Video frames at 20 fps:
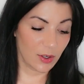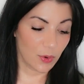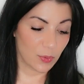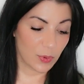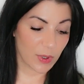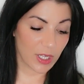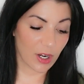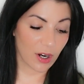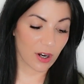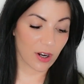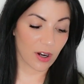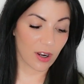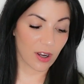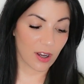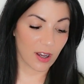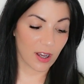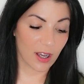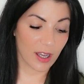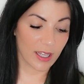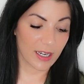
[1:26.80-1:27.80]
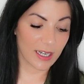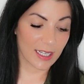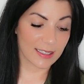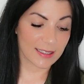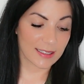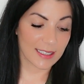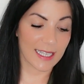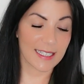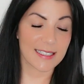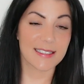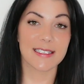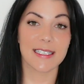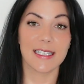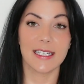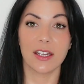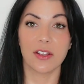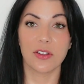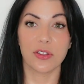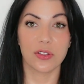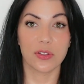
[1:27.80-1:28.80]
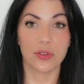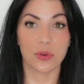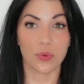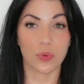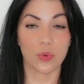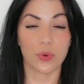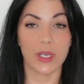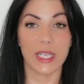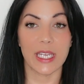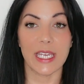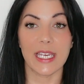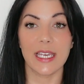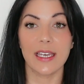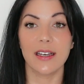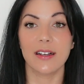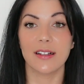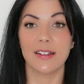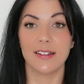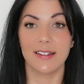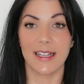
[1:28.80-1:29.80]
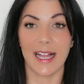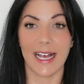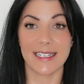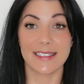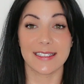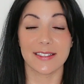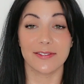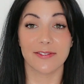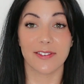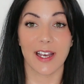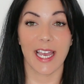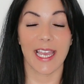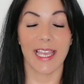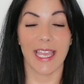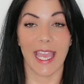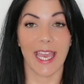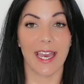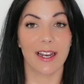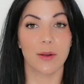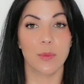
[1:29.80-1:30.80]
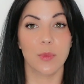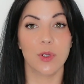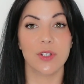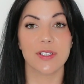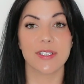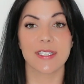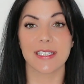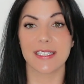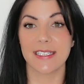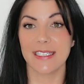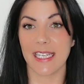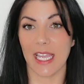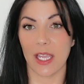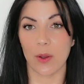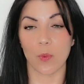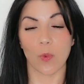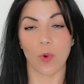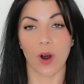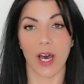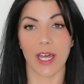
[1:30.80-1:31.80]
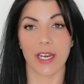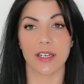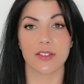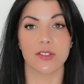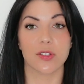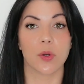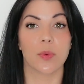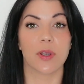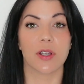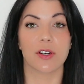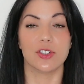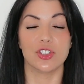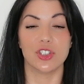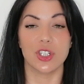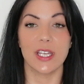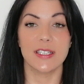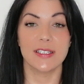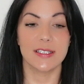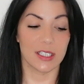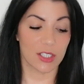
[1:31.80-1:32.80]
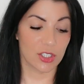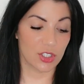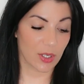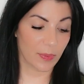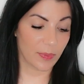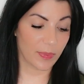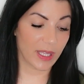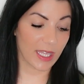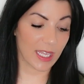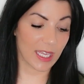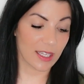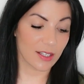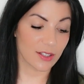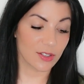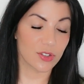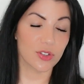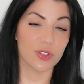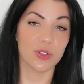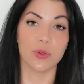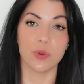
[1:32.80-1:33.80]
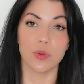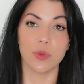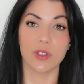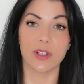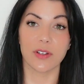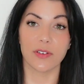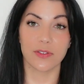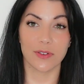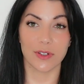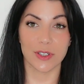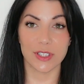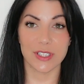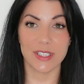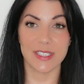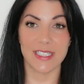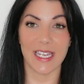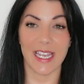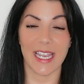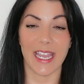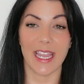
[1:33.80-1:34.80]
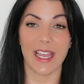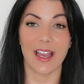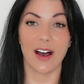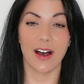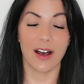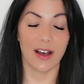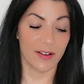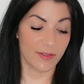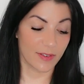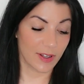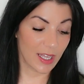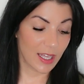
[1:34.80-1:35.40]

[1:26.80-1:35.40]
we are on lesson 3, classifying animals, day 1. So we are just jumping into the first day of